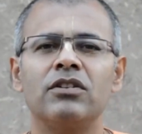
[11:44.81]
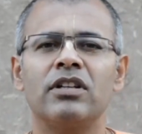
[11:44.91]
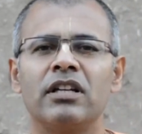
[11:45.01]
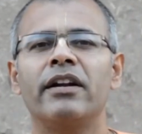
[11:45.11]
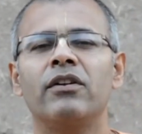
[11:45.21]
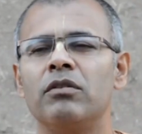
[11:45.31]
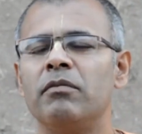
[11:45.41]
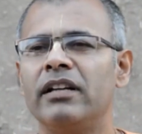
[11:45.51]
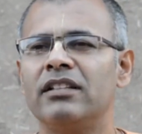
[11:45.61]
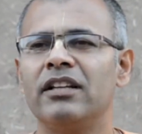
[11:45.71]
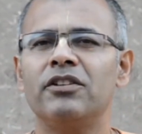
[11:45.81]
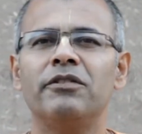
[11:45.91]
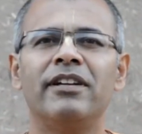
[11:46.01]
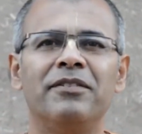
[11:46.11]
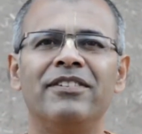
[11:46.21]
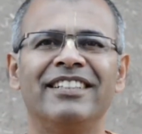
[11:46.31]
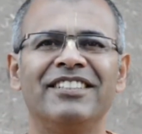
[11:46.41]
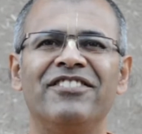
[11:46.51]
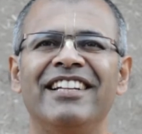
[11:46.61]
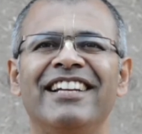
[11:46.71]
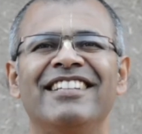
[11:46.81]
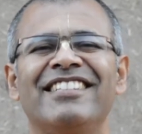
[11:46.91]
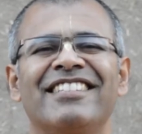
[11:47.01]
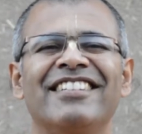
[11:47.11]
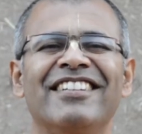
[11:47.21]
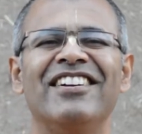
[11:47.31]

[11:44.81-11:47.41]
Okay, goodbye. Thank you very much. Finish.